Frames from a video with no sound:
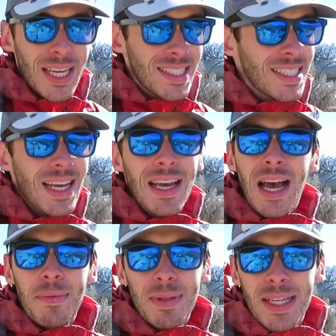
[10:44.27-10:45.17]
That's
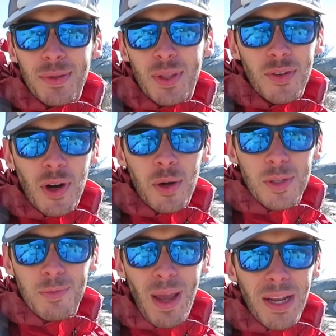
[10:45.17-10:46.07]
what the drone
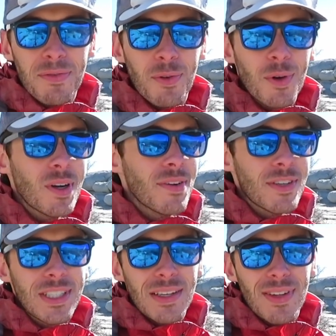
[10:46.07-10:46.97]
is made for
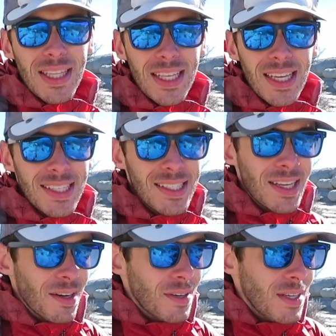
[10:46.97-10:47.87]
stuff like this.
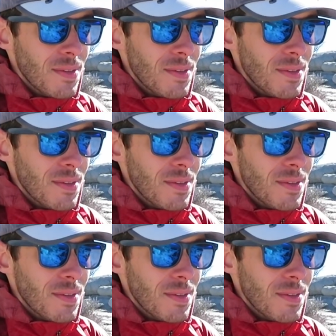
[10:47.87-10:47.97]
So